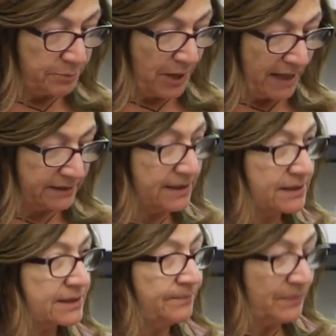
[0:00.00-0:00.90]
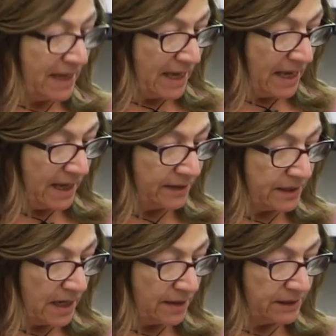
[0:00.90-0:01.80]
and Practice,
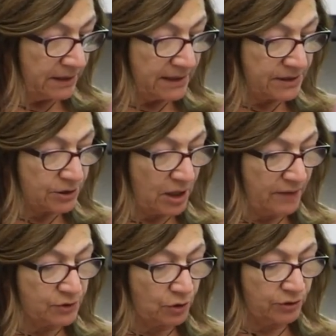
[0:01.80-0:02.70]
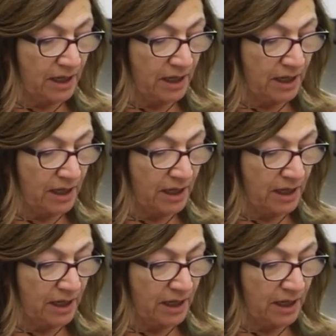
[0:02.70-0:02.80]
and currently serves on